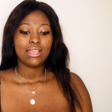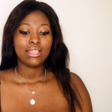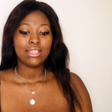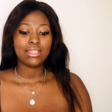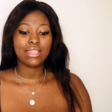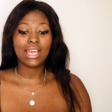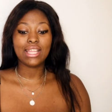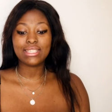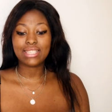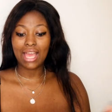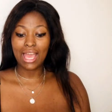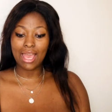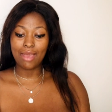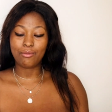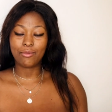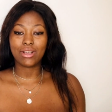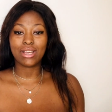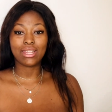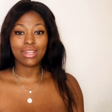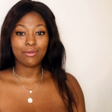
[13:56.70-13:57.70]
that
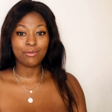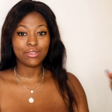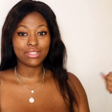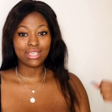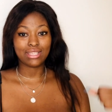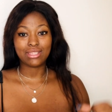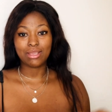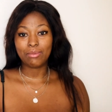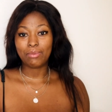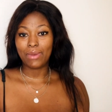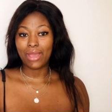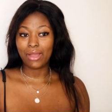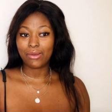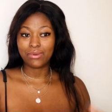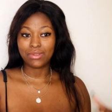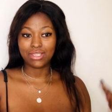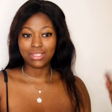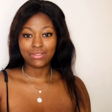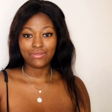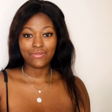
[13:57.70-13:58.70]
time Karabo was at the back
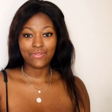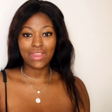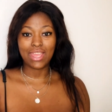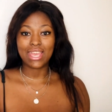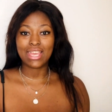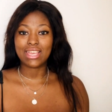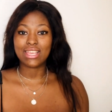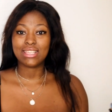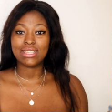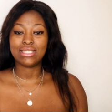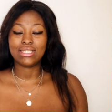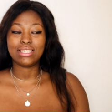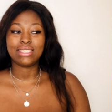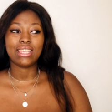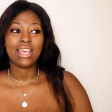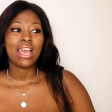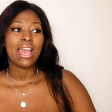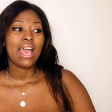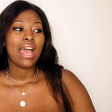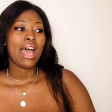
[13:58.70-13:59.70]
with his friends.
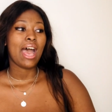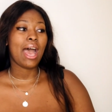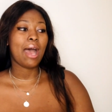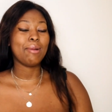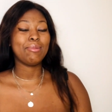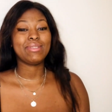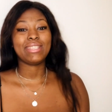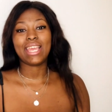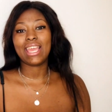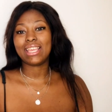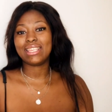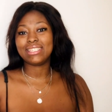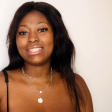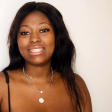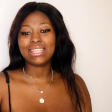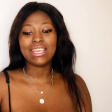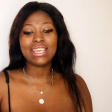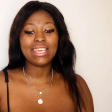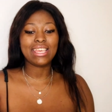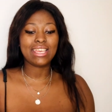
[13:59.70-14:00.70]
I'm
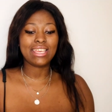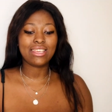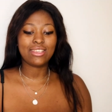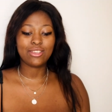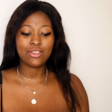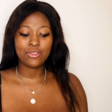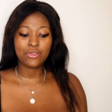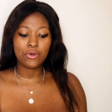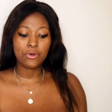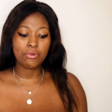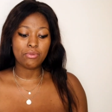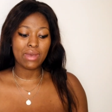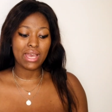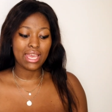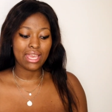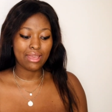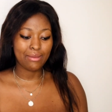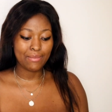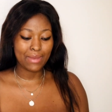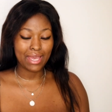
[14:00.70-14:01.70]
texting,
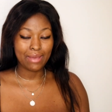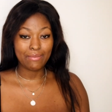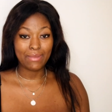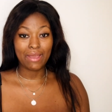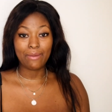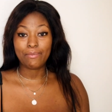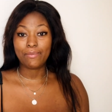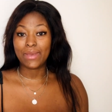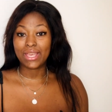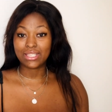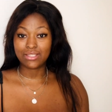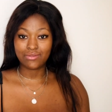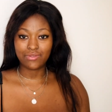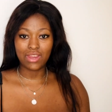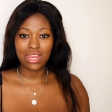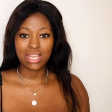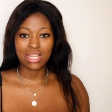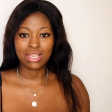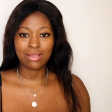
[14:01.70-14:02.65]
my best friend.